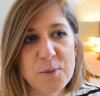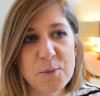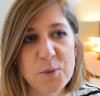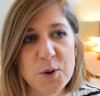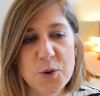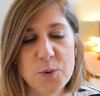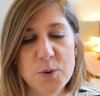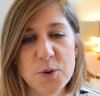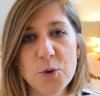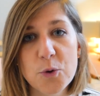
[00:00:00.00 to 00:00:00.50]

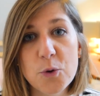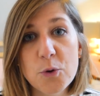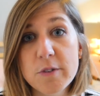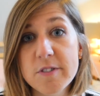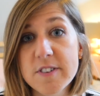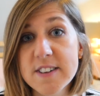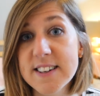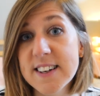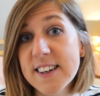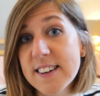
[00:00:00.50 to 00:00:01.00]
which was called
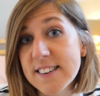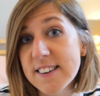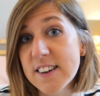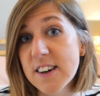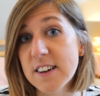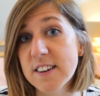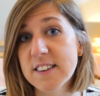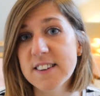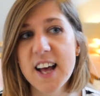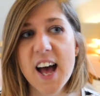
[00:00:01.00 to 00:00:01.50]
Physics
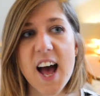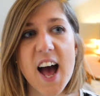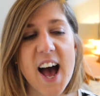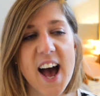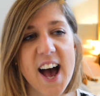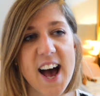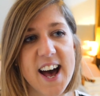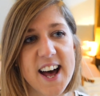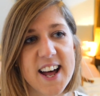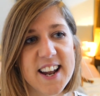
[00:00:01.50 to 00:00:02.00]
Sucks,
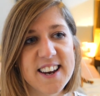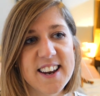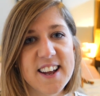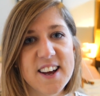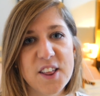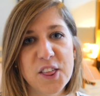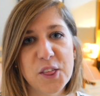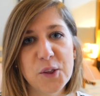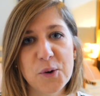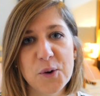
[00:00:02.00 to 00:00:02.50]
and I
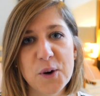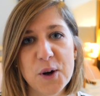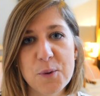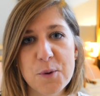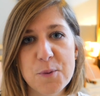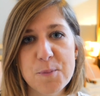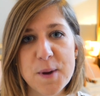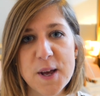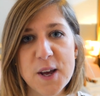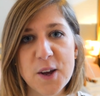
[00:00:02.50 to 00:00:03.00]
thought it
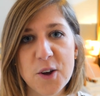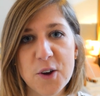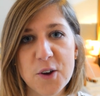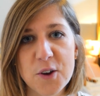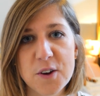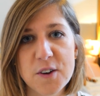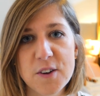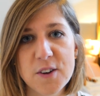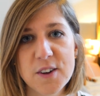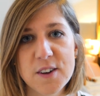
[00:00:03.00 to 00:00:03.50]
would be a
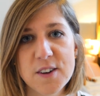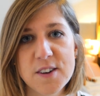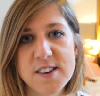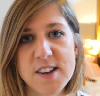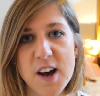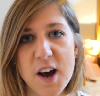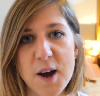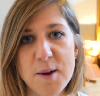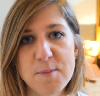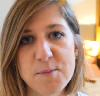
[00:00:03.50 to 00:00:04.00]
good
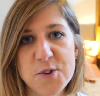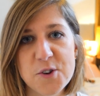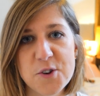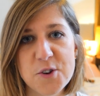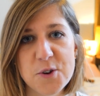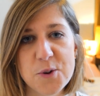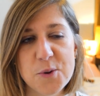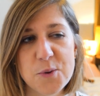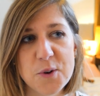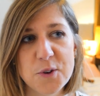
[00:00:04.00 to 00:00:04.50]
time to
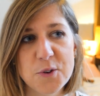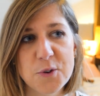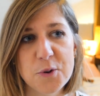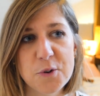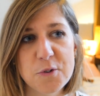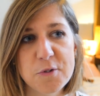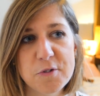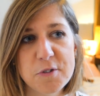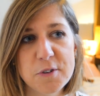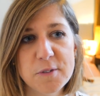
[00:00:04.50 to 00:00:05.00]
do a sort
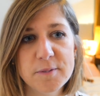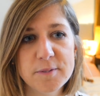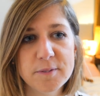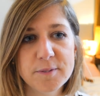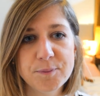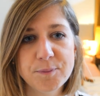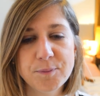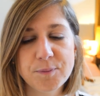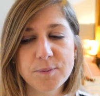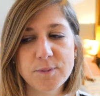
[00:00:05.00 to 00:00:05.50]
of
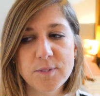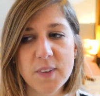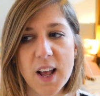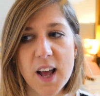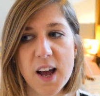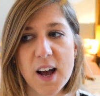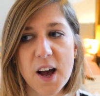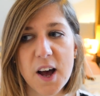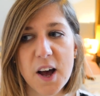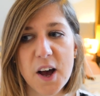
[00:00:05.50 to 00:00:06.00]

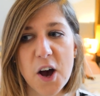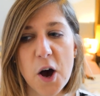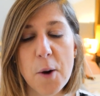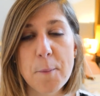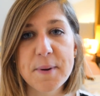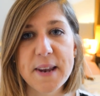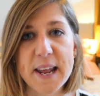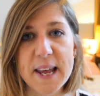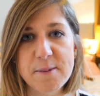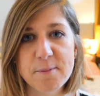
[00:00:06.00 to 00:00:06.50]

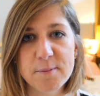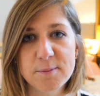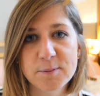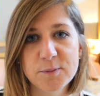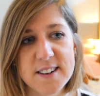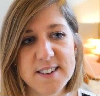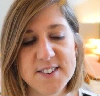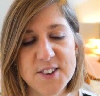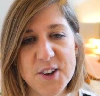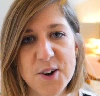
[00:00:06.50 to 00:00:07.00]
update.
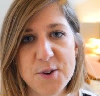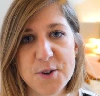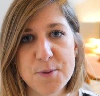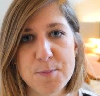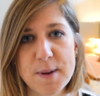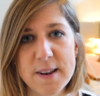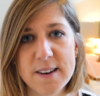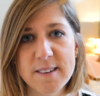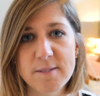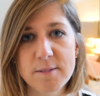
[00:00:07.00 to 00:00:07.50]
So it's
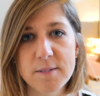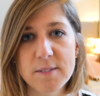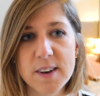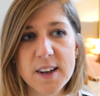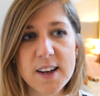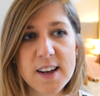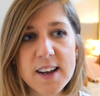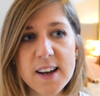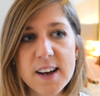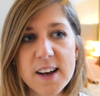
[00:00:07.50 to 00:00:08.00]
been
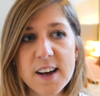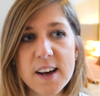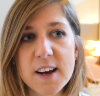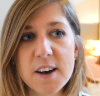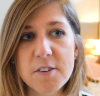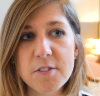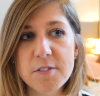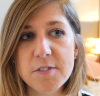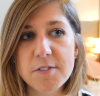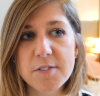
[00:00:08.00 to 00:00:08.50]

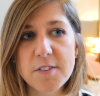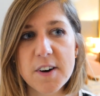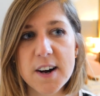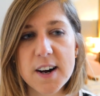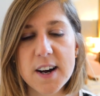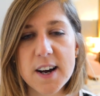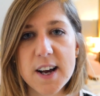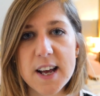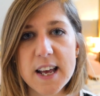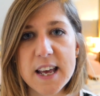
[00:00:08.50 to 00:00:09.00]

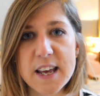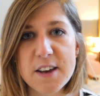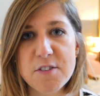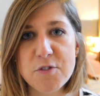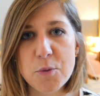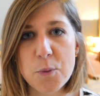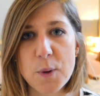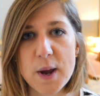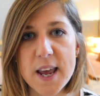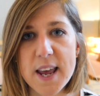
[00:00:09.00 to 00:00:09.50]

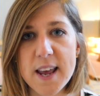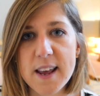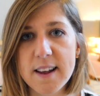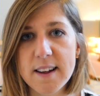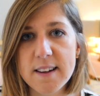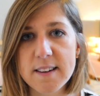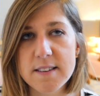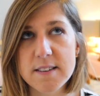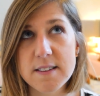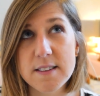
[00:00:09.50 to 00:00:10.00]
5
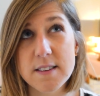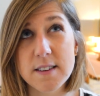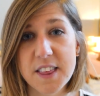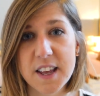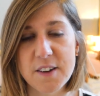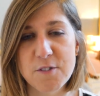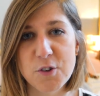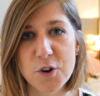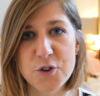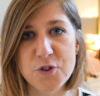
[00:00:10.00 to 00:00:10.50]
weeks, I
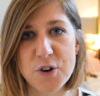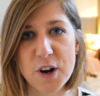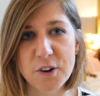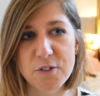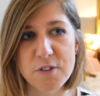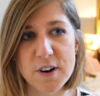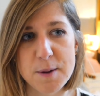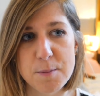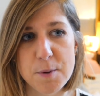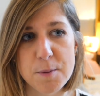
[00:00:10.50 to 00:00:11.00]
think I've lost track
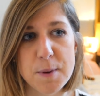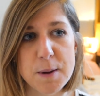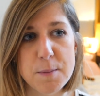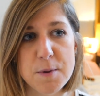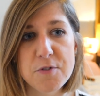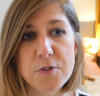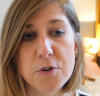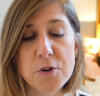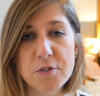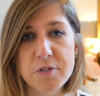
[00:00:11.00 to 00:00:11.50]
already, but maybe
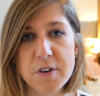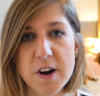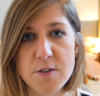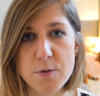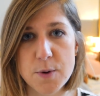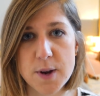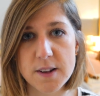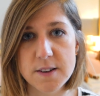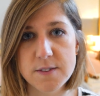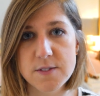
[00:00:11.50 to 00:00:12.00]
4 or 5
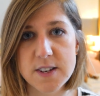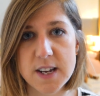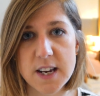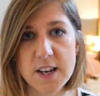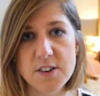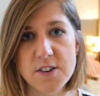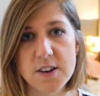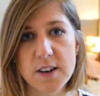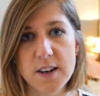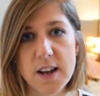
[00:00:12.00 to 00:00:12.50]
weeks of
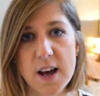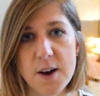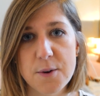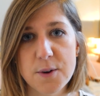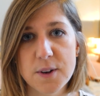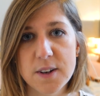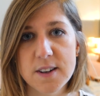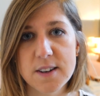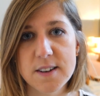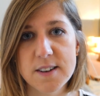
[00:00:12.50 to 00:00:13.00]
teaching now
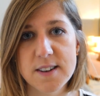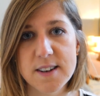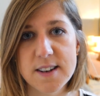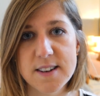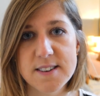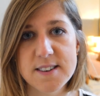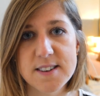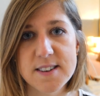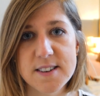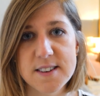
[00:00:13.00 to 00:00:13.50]

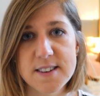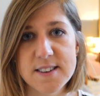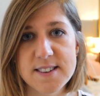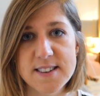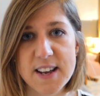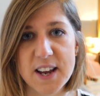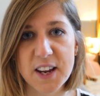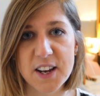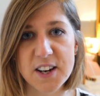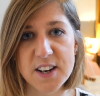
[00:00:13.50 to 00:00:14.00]
into
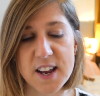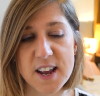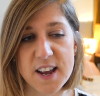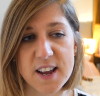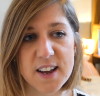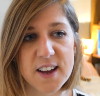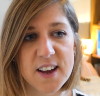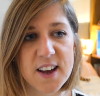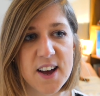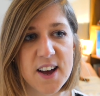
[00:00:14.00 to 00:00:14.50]
second year,